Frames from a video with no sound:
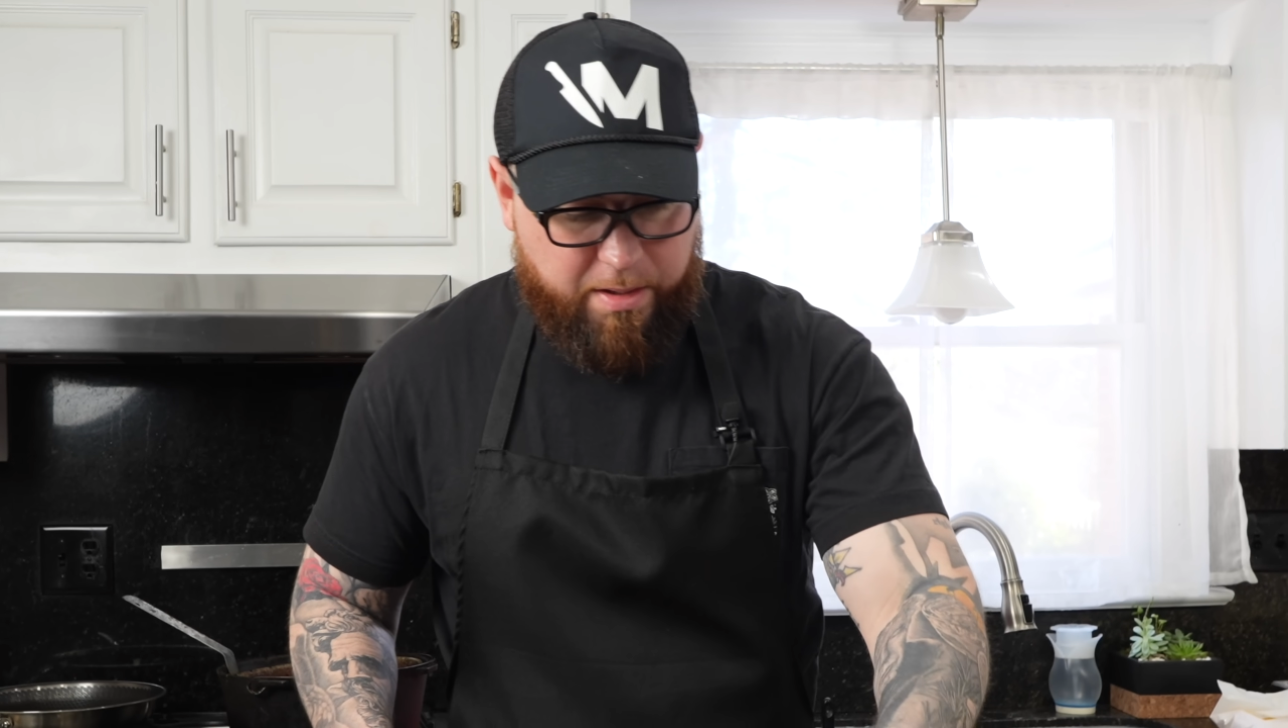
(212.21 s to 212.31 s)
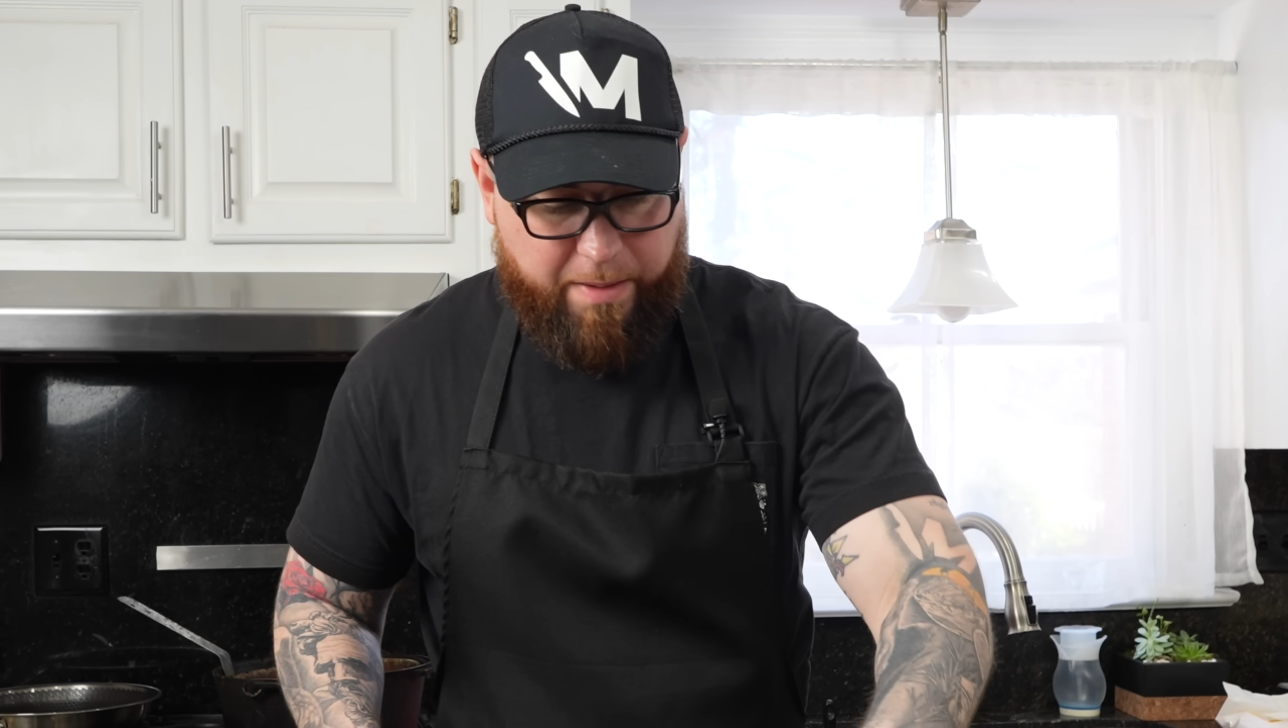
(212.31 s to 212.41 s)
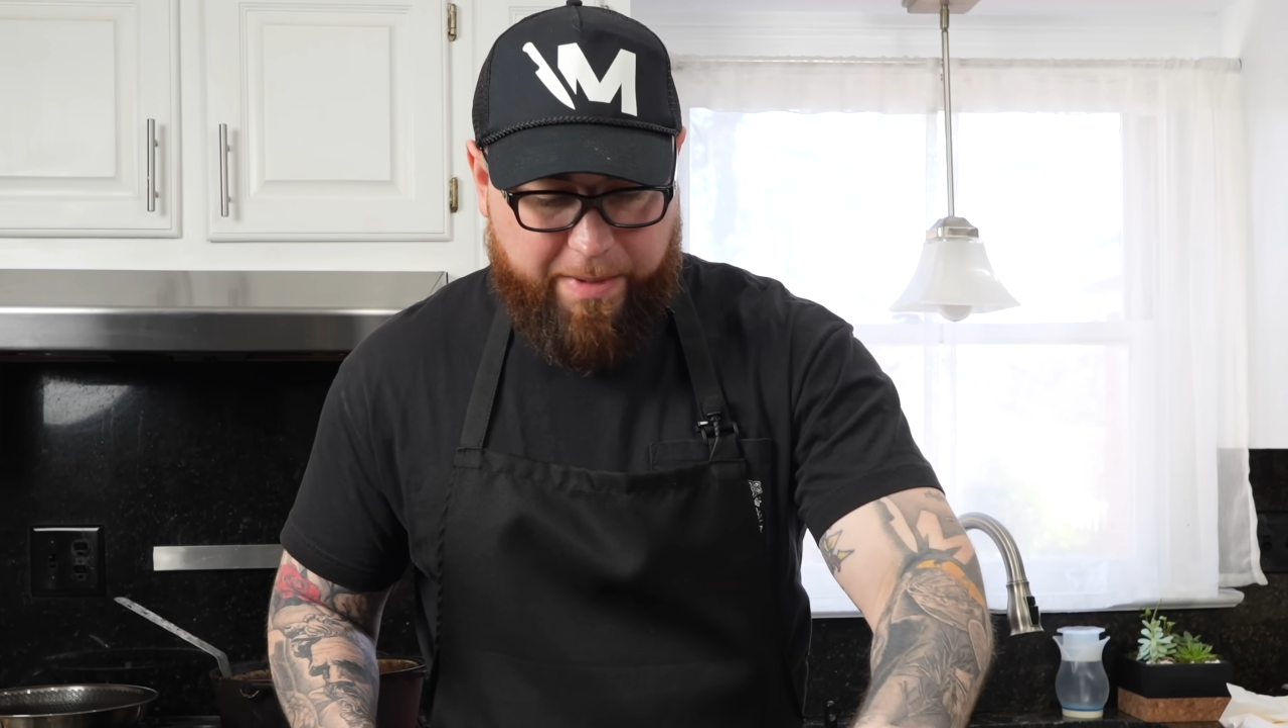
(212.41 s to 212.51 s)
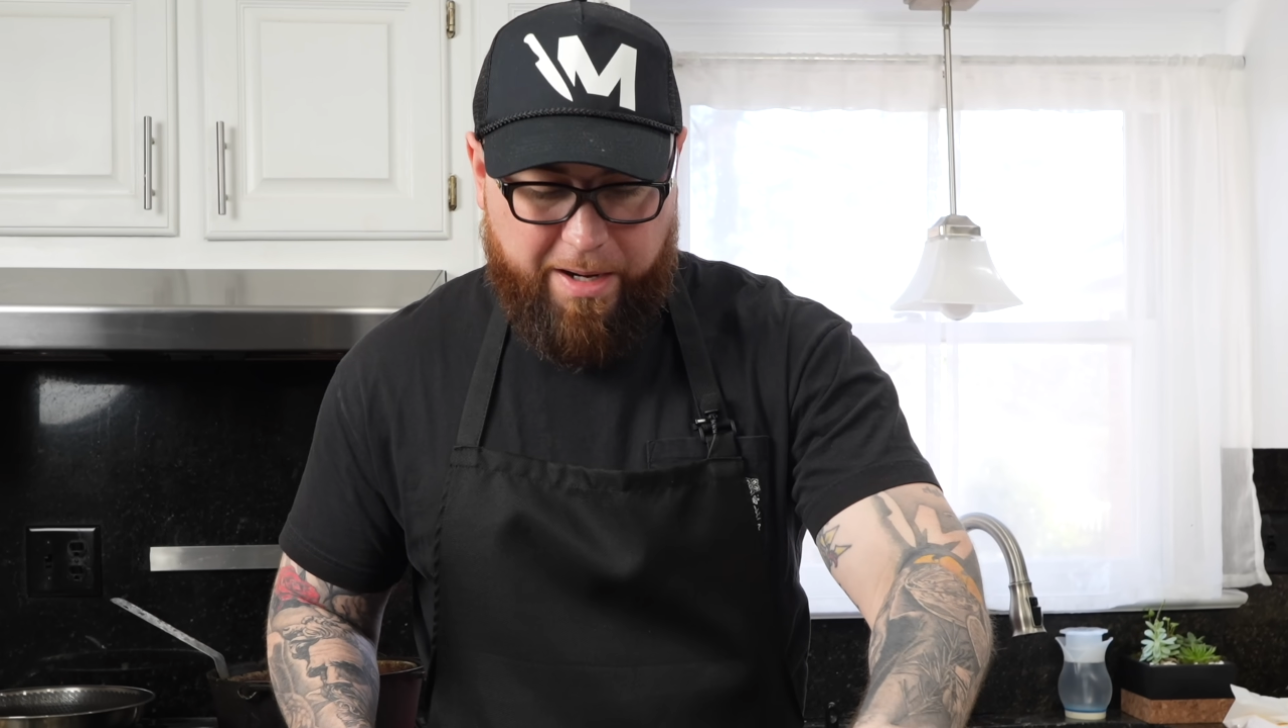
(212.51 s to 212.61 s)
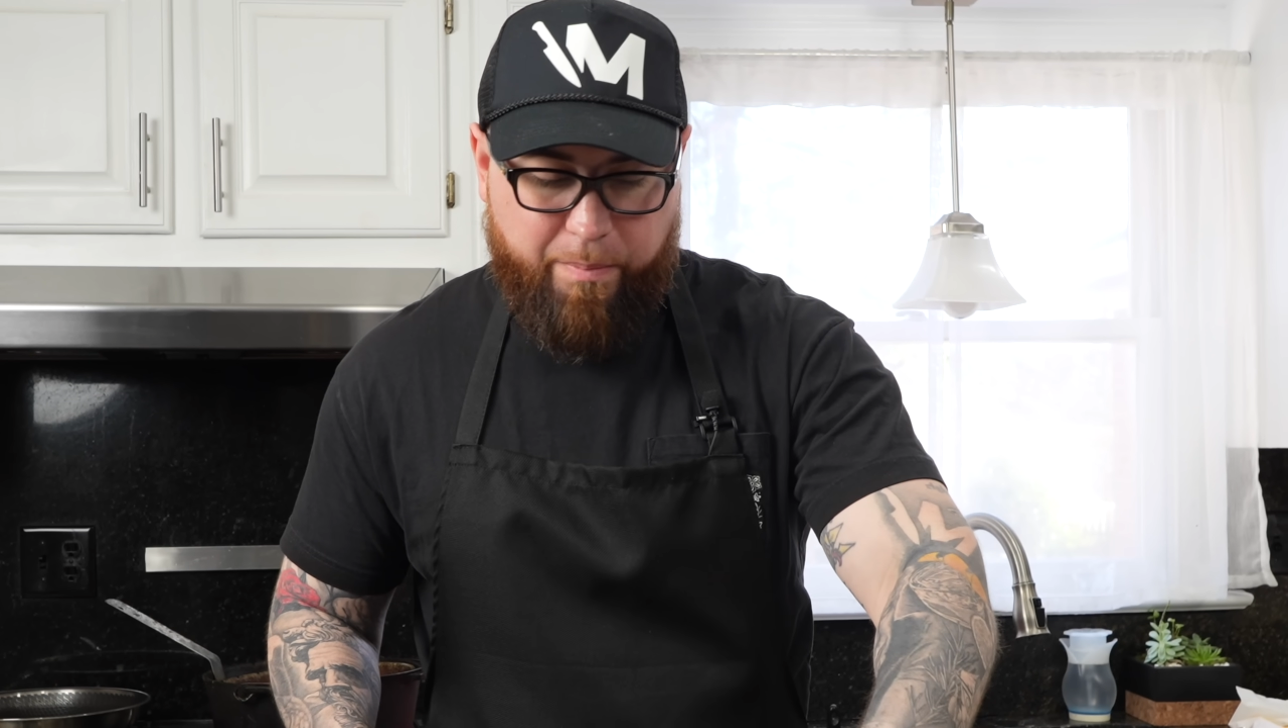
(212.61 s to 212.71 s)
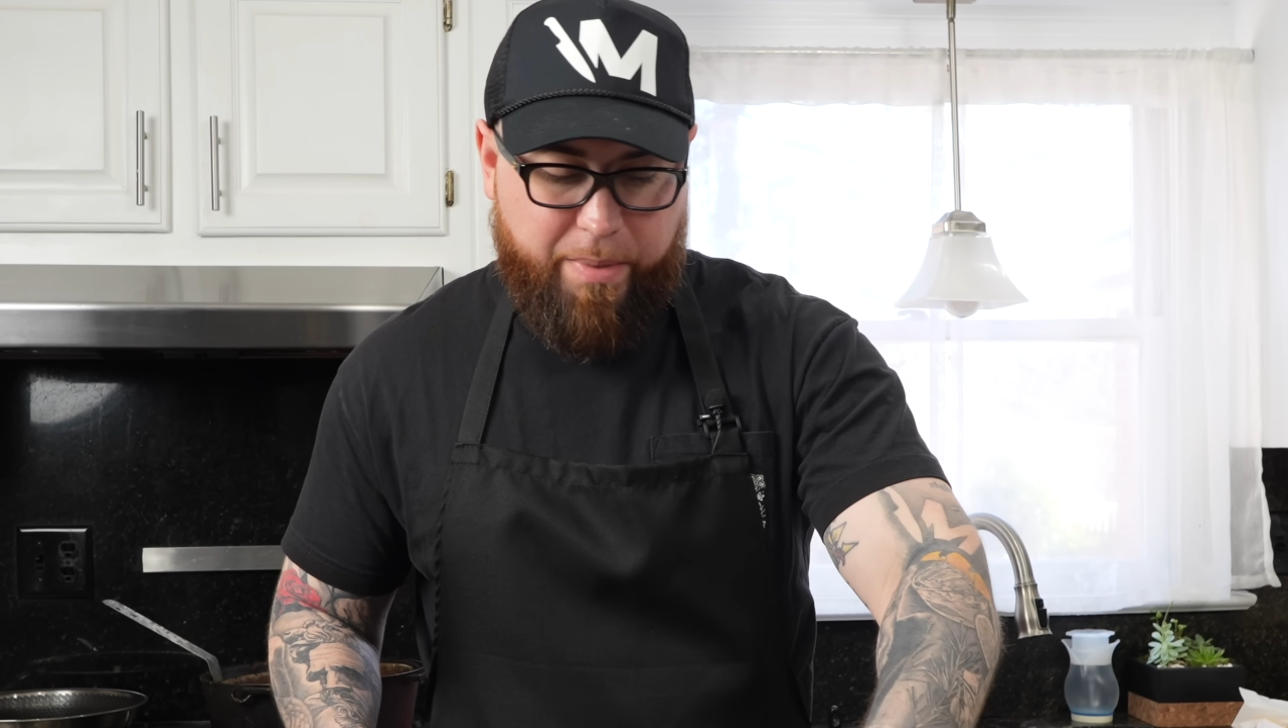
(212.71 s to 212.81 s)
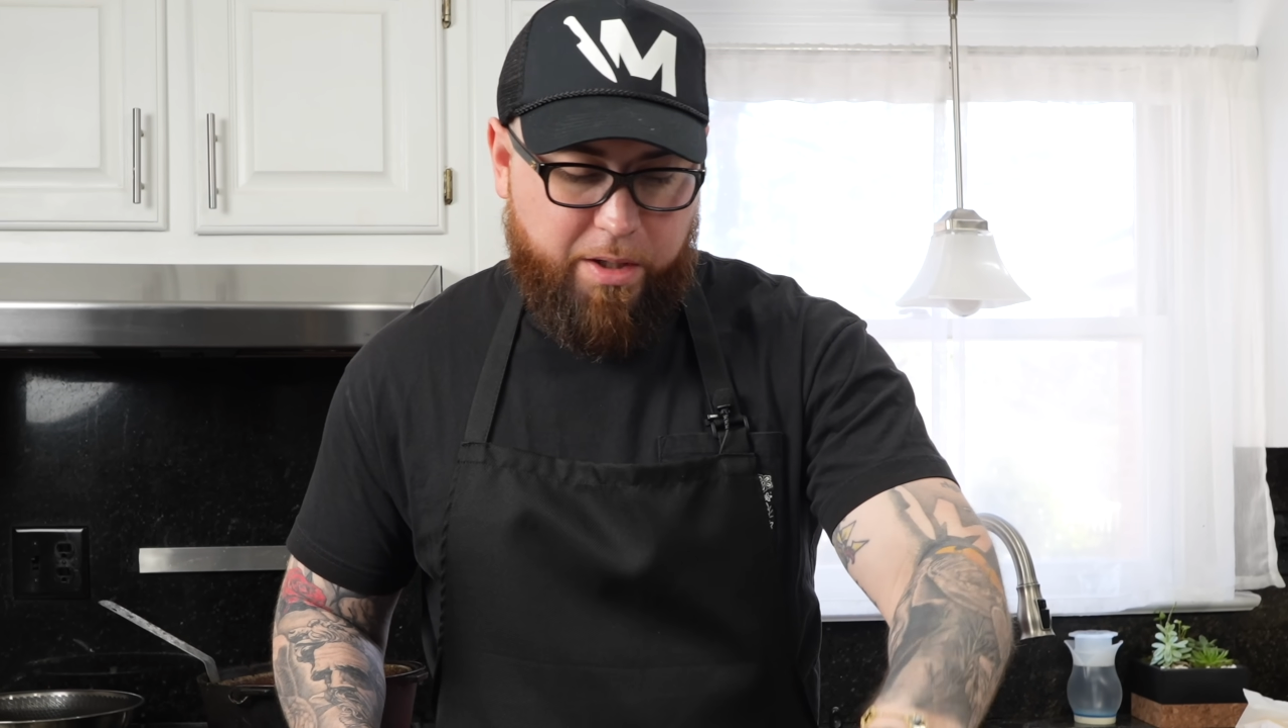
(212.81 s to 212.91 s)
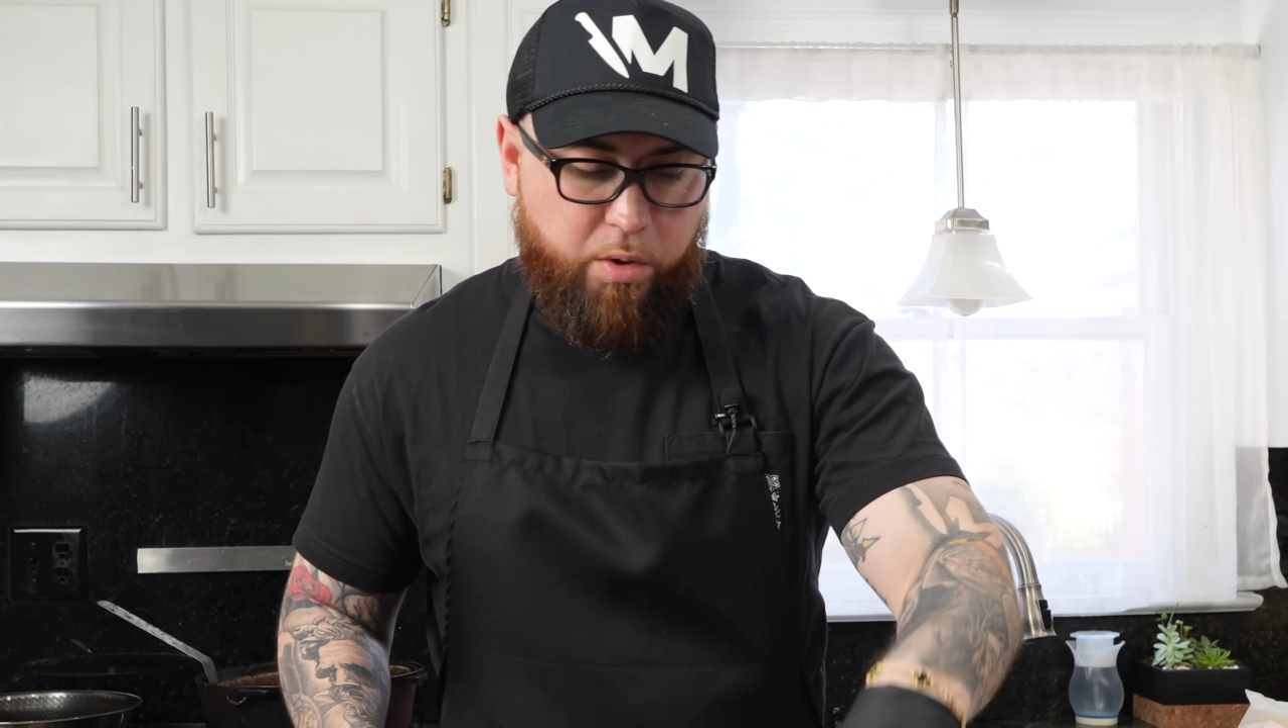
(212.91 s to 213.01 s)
I'm not a big